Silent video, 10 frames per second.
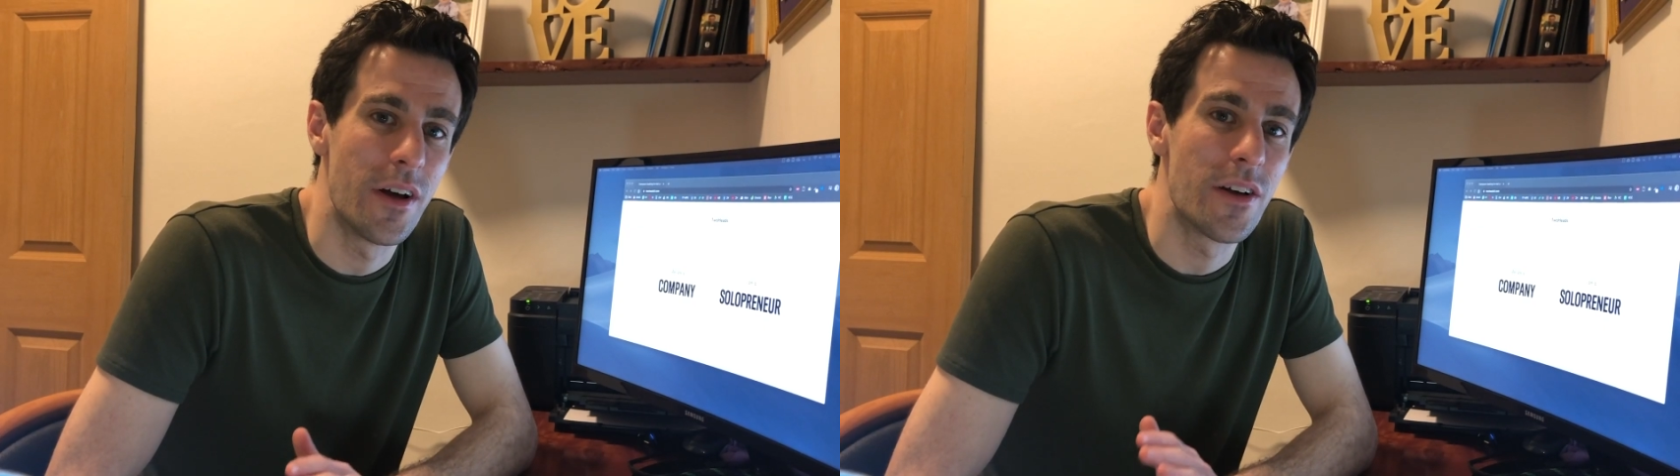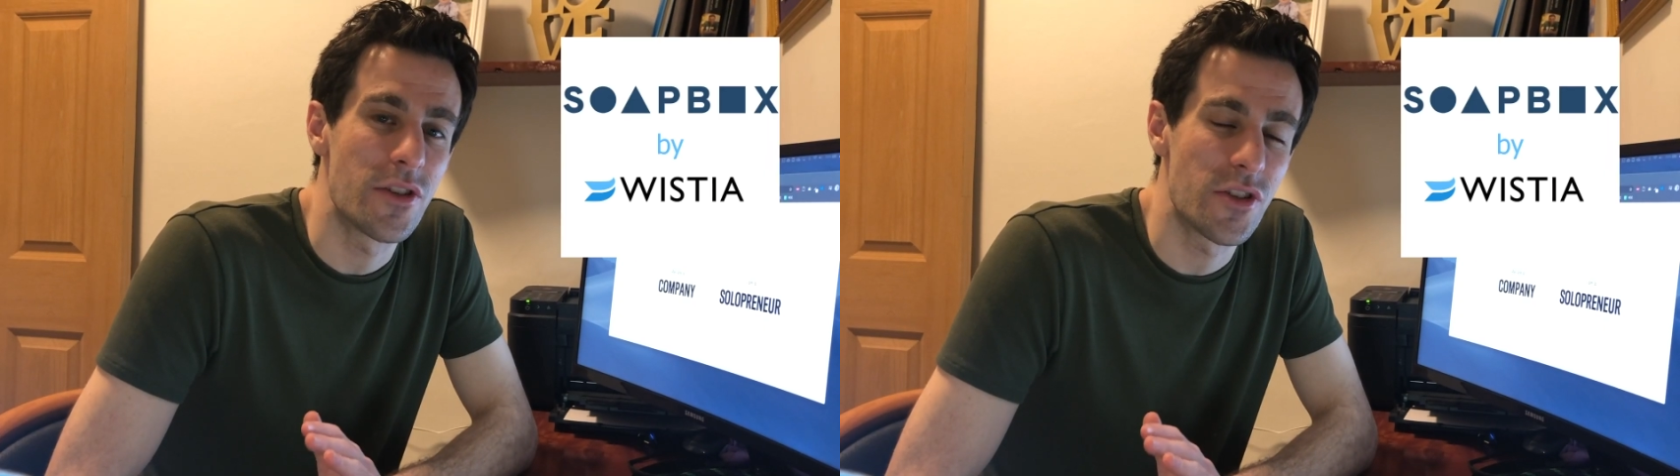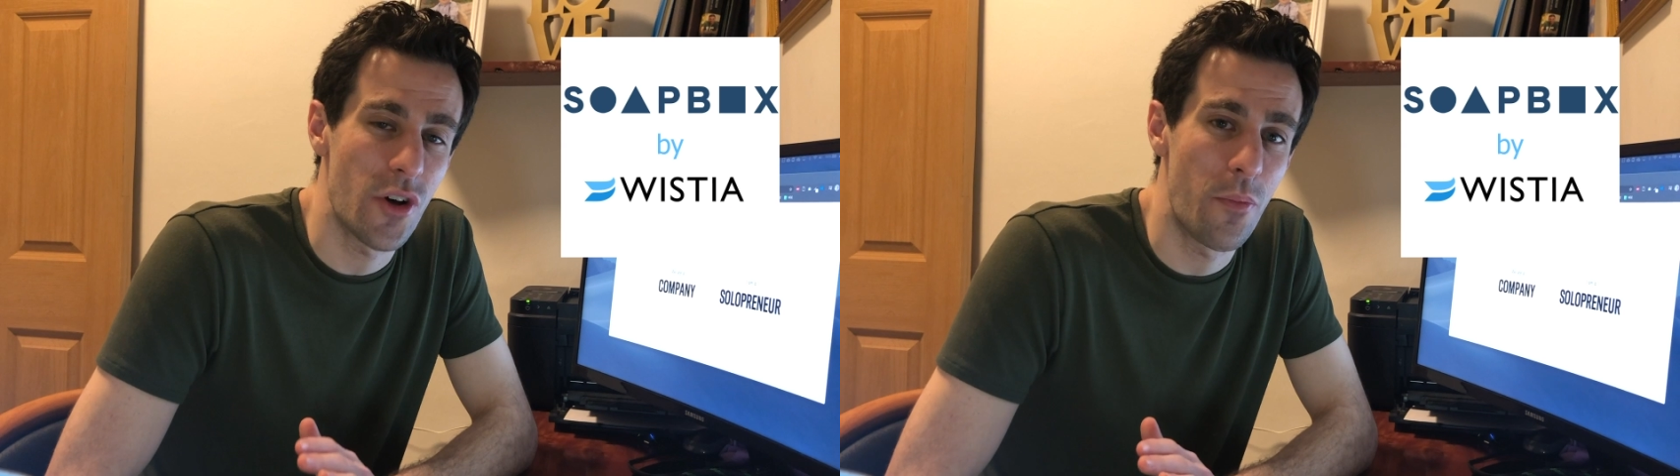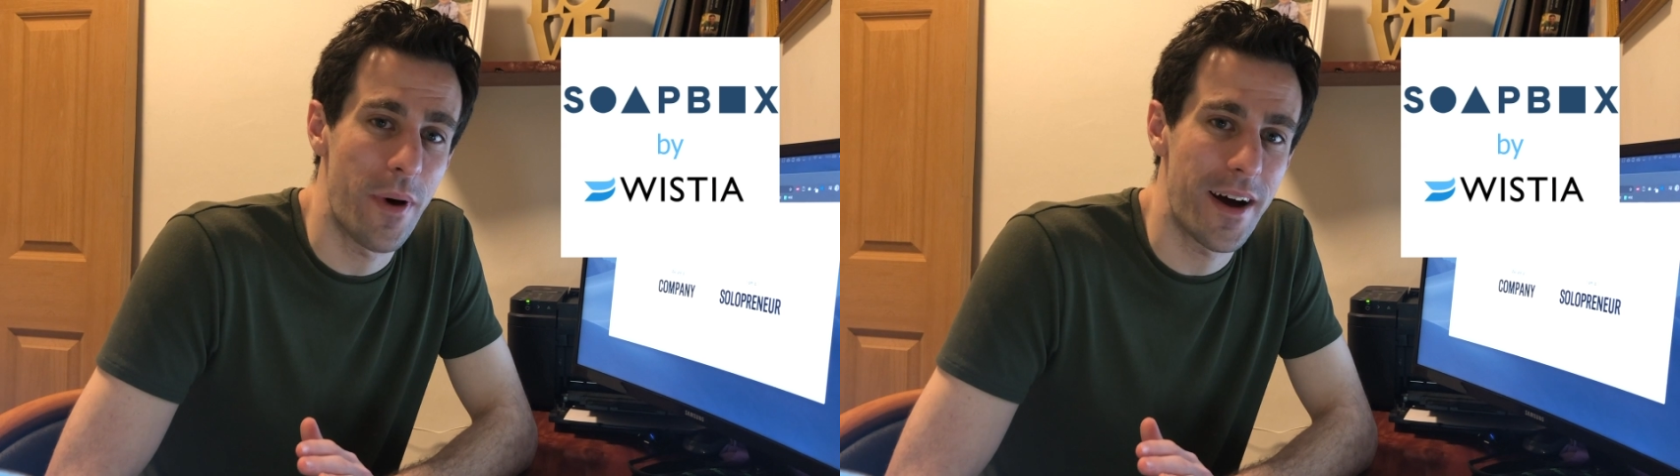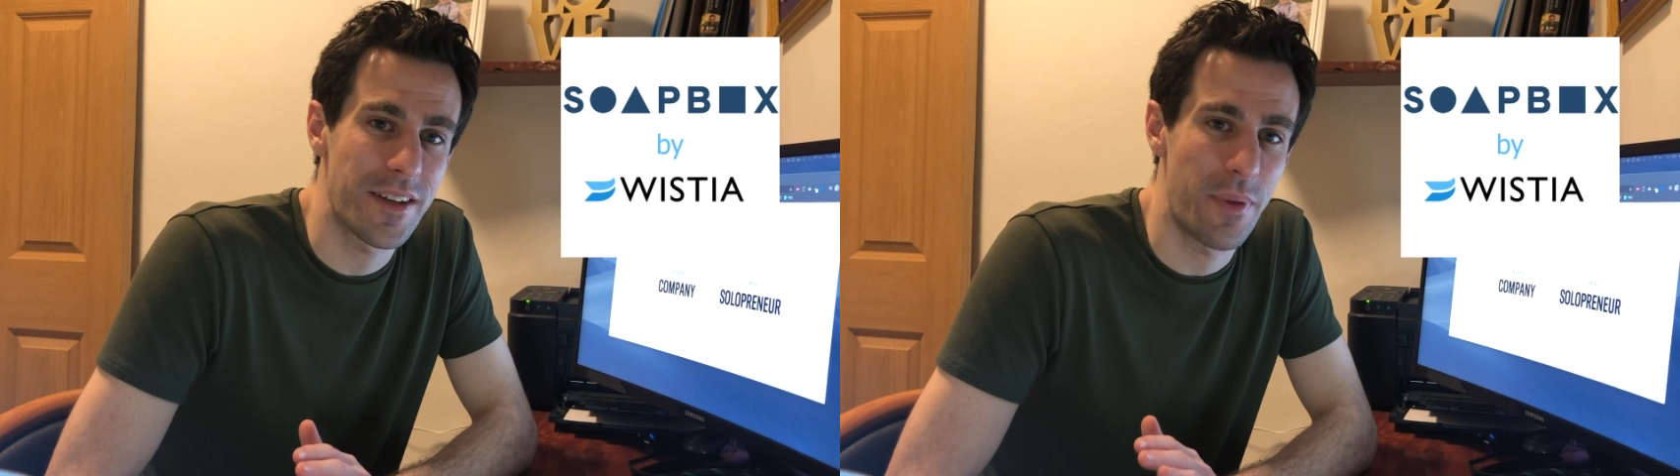
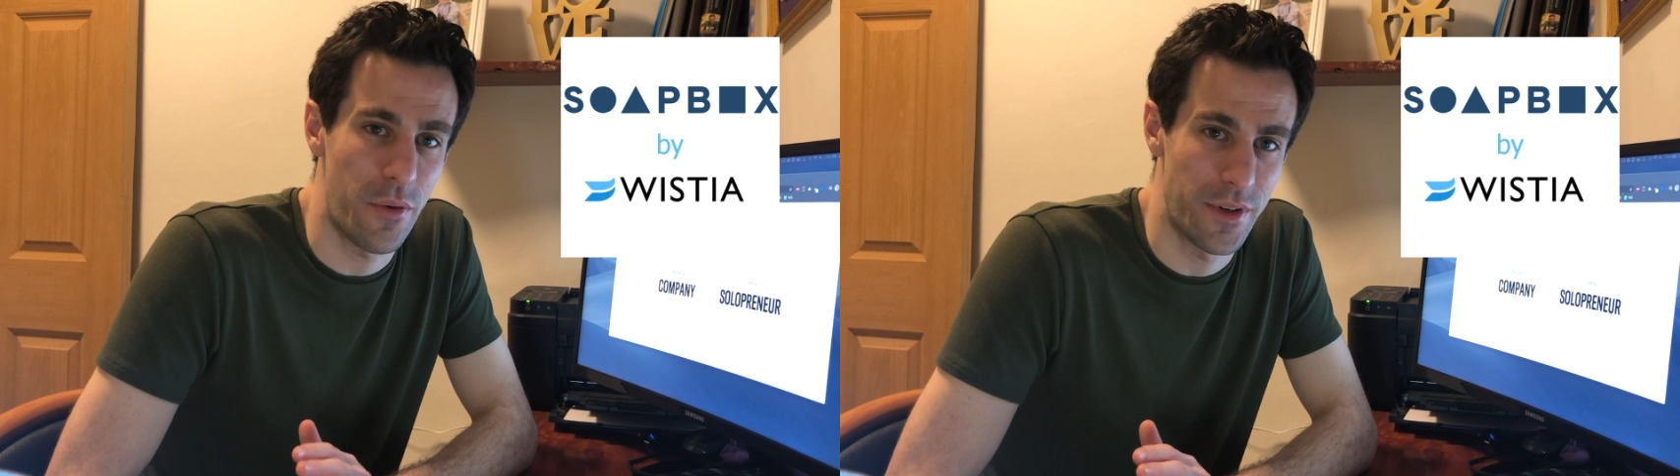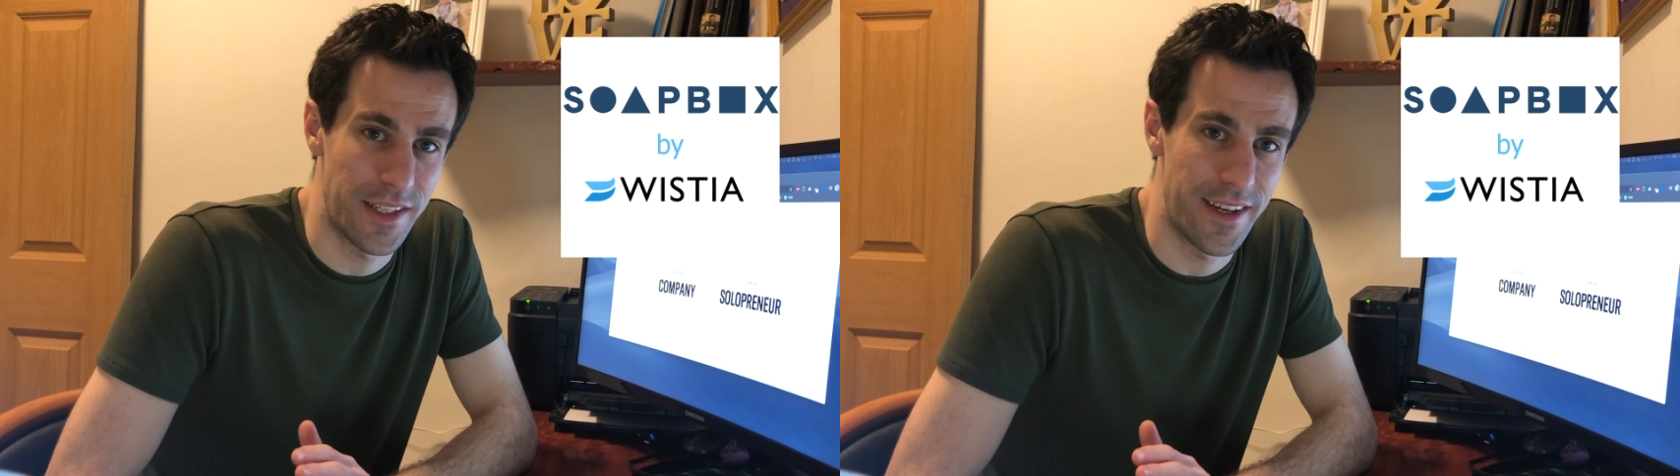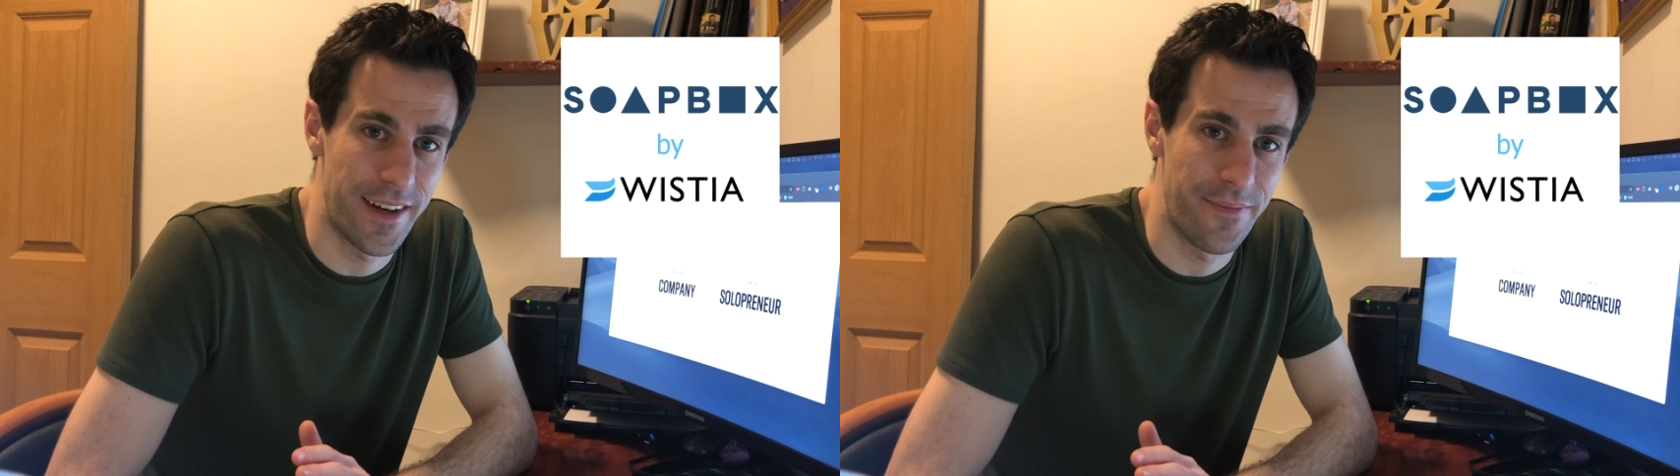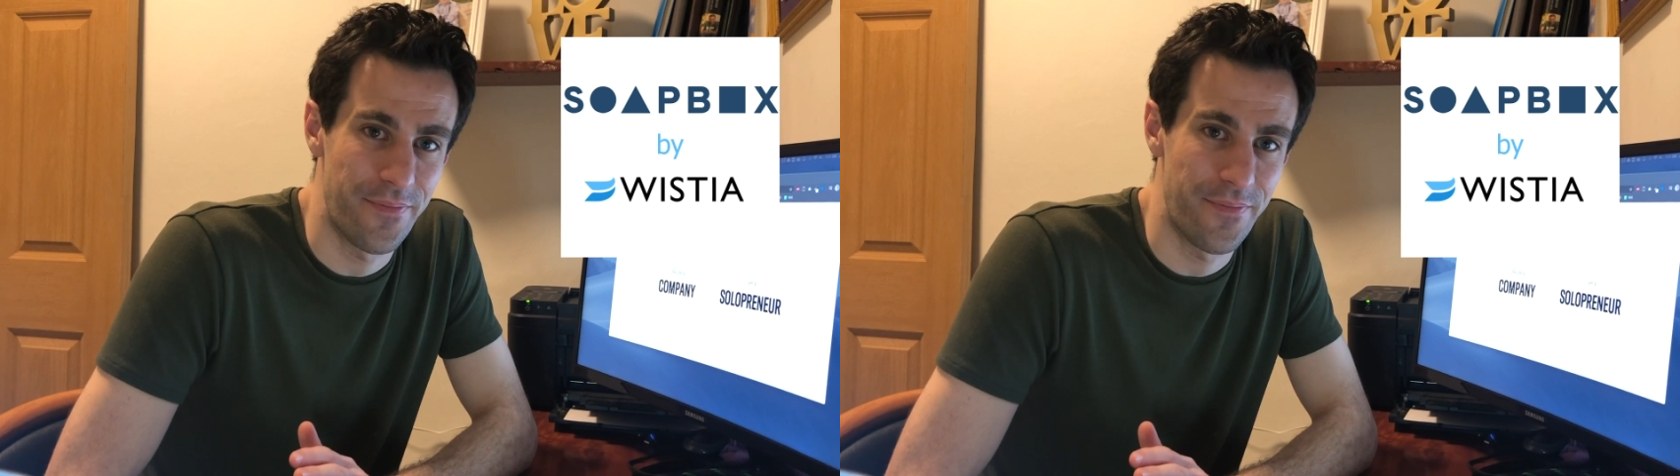Soapbox by Wistia.